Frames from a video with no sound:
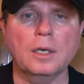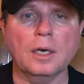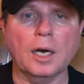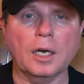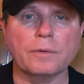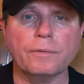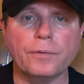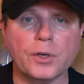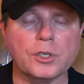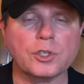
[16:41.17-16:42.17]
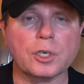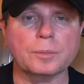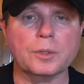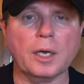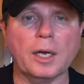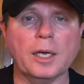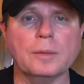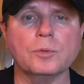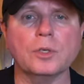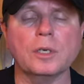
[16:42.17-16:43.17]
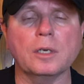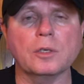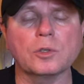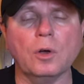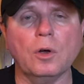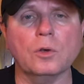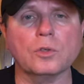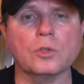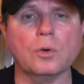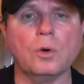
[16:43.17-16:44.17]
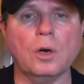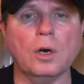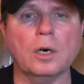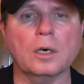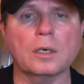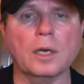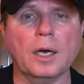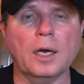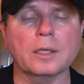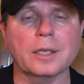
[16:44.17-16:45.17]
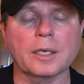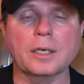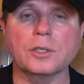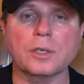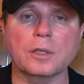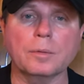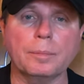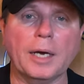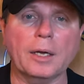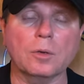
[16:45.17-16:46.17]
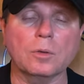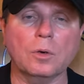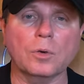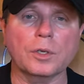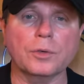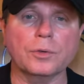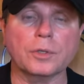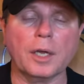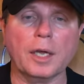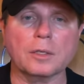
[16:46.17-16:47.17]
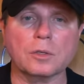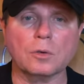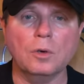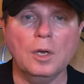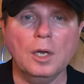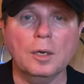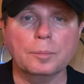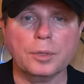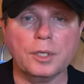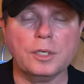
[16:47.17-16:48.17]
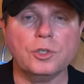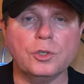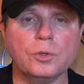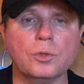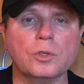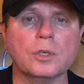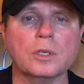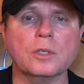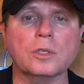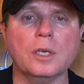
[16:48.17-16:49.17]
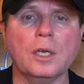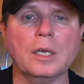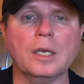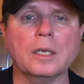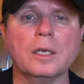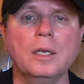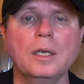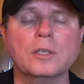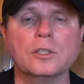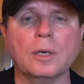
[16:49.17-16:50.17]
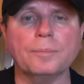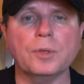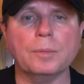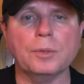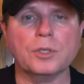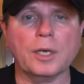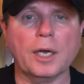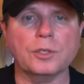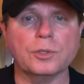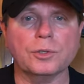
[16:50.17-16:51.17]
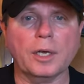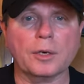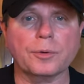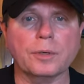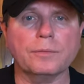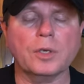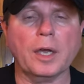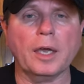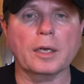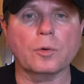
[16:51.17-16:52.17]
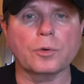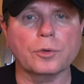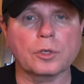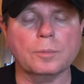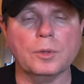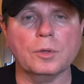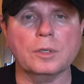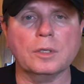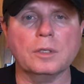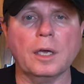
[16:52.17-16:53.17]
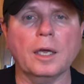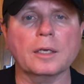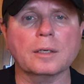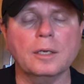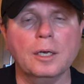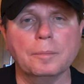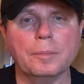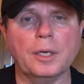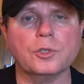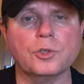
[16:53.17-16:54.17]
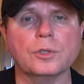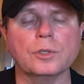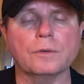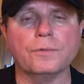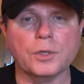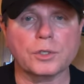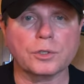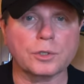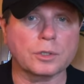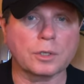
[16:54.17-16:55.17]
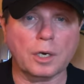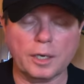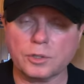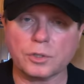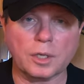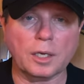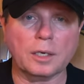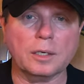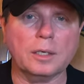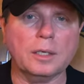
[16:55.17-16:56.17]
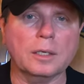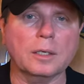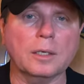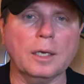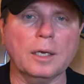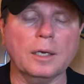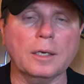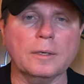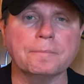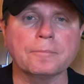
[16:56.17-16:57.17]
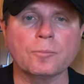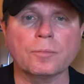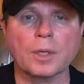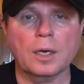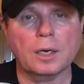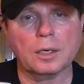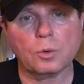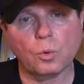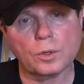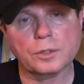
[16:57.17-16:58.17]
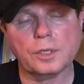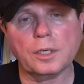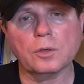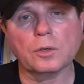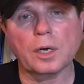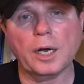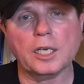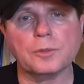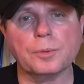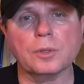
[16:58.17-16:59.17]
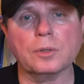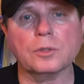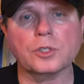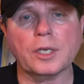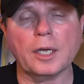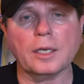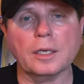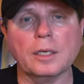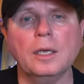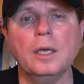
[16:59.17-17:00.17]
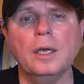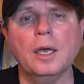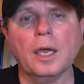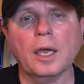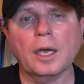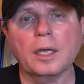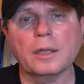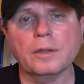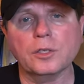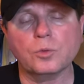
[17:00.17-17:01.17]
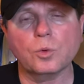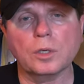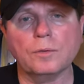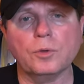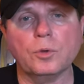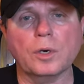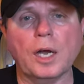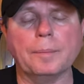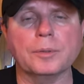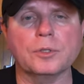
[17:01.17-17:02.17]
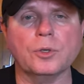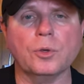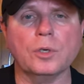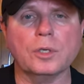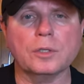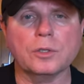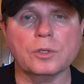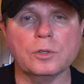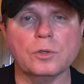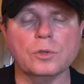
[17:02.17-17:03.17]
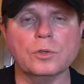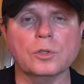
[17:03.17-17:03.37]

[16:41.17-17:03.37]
on fish sometimes and it is also hard on like I said the bio load in your tank so please use this in something besides your decorative tank or your community tank make sure your fish are isolated in a uh, quarantine or hospital setting and this will give you an opportunity to use